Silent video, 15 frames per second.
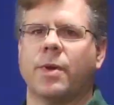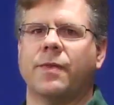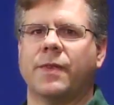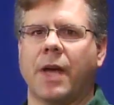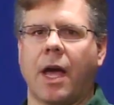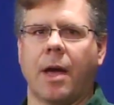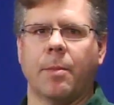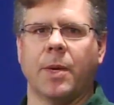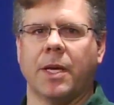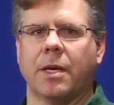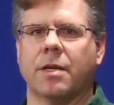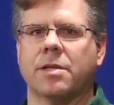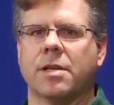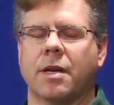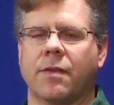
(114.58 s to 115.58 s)
wave timing
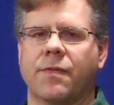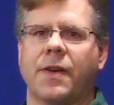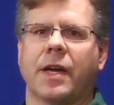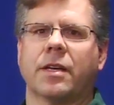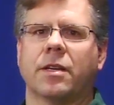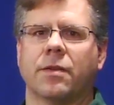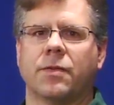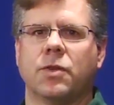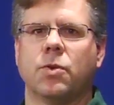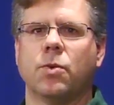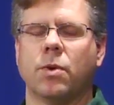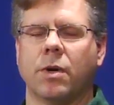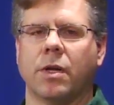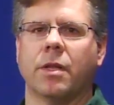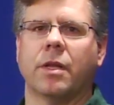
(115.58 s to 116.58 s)
is an effective
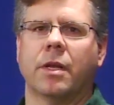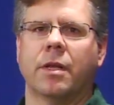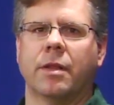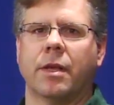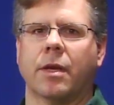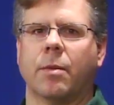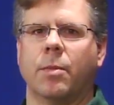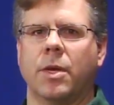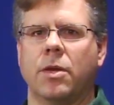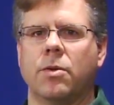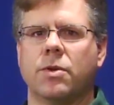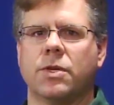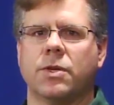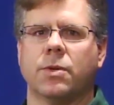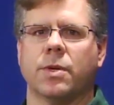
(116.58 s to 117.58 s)
tool that can be
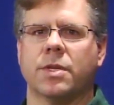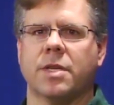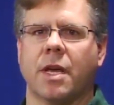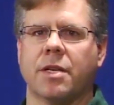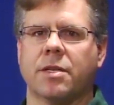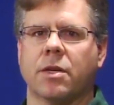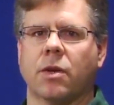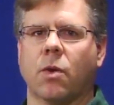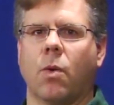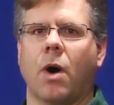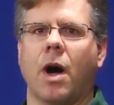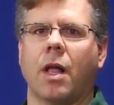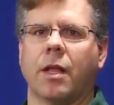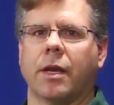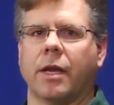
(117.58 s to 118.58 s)
used to assess the
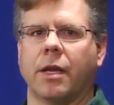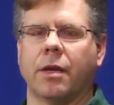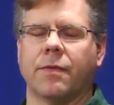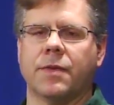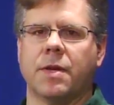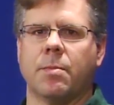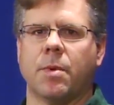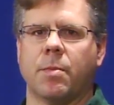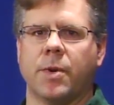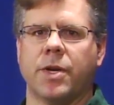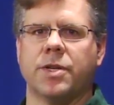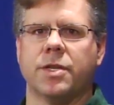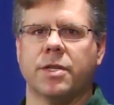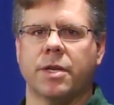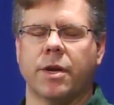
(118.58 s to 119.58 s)
quality of timber
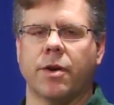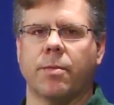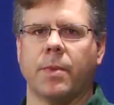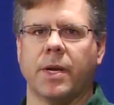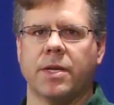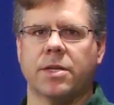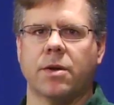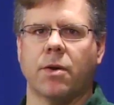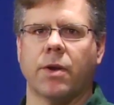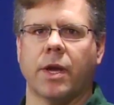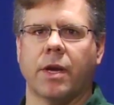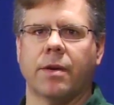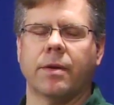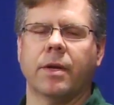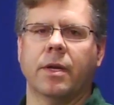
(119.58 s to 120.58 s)
bridges here in
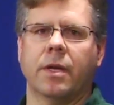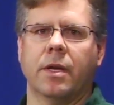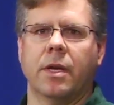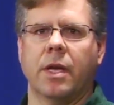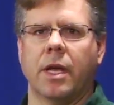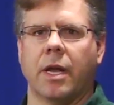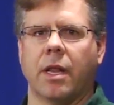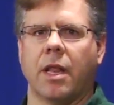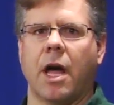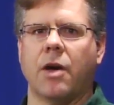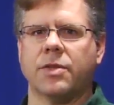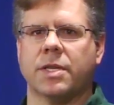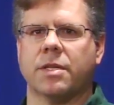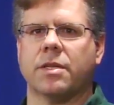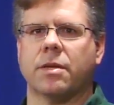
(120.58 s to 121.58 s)
Minnesota. It
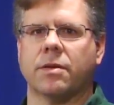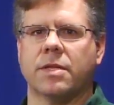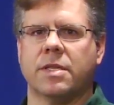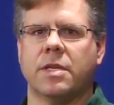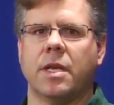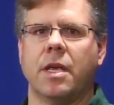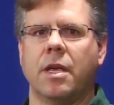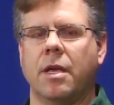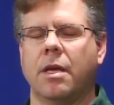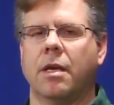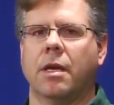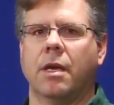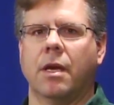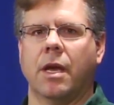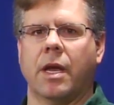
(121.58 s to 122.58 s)
allows us to
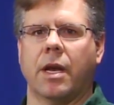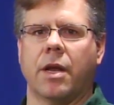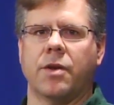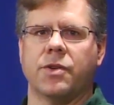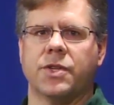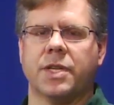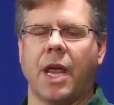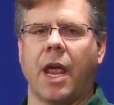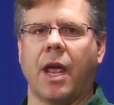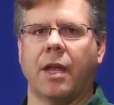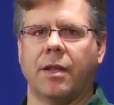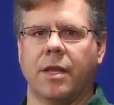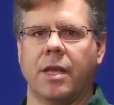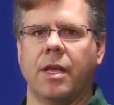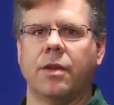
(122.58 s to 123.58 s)
see and
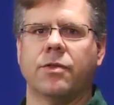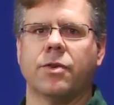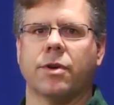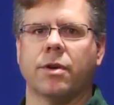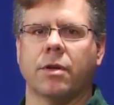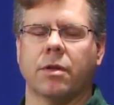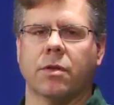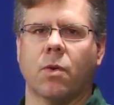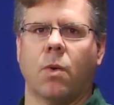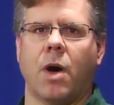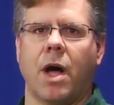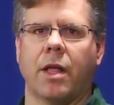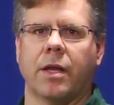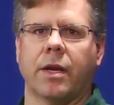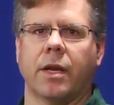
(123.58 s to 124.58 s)
understand the internal
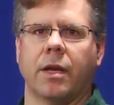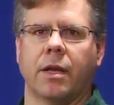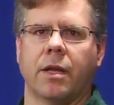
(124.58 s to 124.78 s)
quality